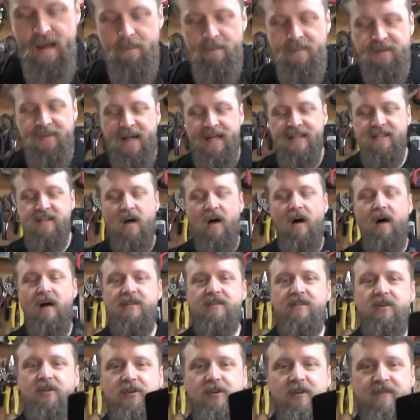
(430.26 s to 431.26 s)
But that's
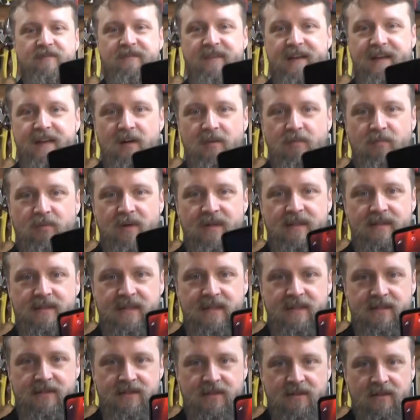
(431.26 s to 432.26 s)
also your fingerprint
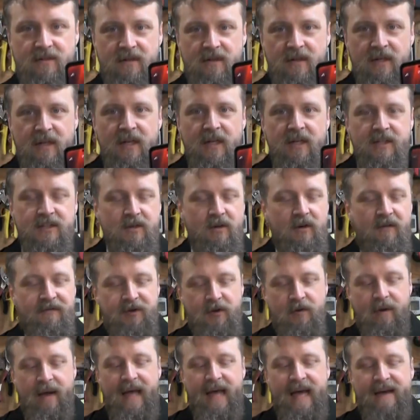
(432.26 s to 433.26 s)
sensor. So if
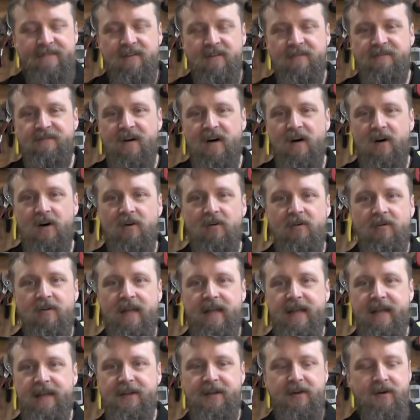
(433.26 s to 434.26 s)
you have a
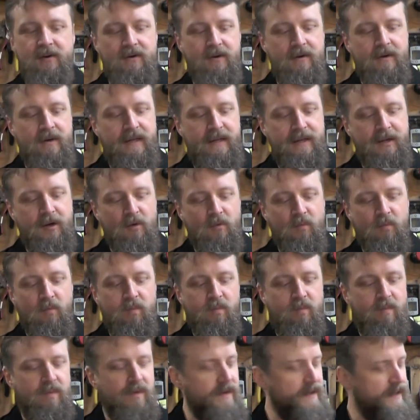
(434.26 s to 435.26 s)
phone and
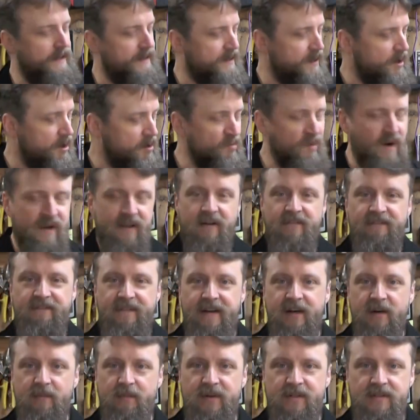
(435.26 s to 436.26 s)
you don't want your
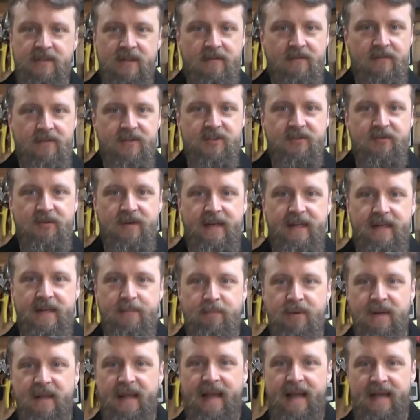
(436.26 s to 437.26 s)
fingerprints over the screen,
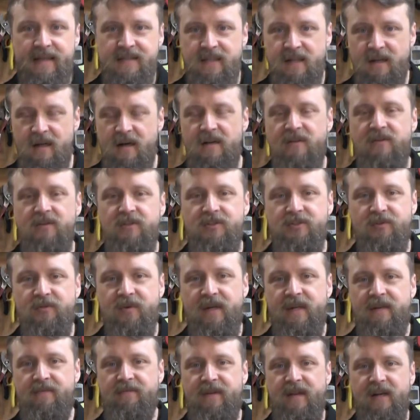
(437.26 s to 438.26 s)
but it has an
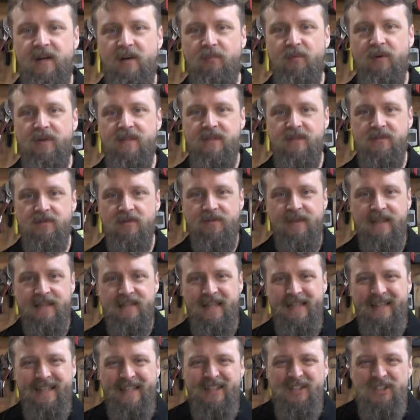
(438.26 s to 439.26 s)
under-screen fingerprint sensor, that's
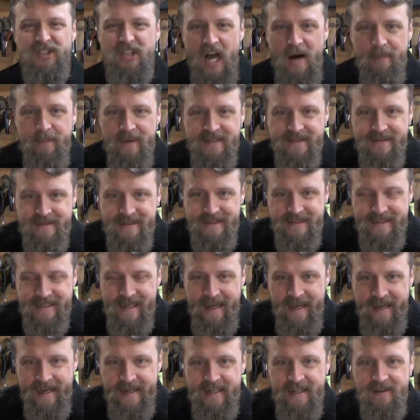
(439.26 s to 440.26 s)
like the dumbest
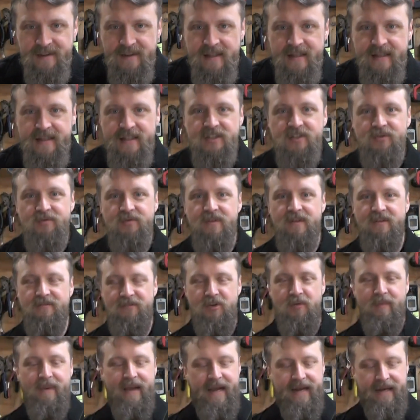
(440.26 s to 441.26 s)
design in the history of
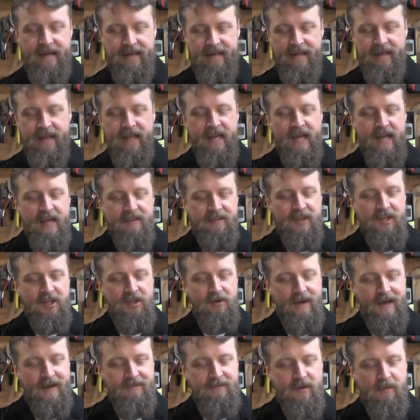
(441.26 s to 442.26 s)
humanity. That
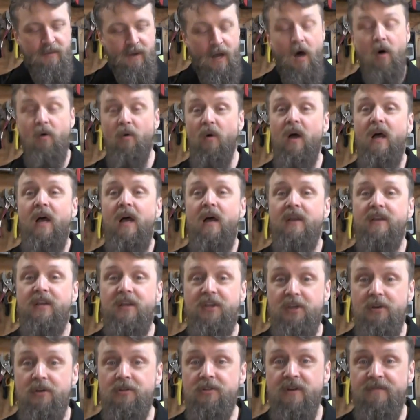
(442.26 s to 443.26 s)
you have to
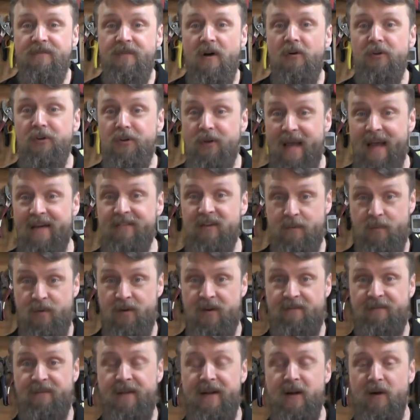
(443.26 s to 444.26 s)
use your phone, you have to put
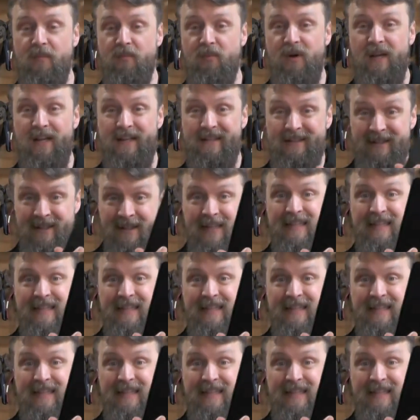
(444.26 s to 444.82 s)
a fingerprint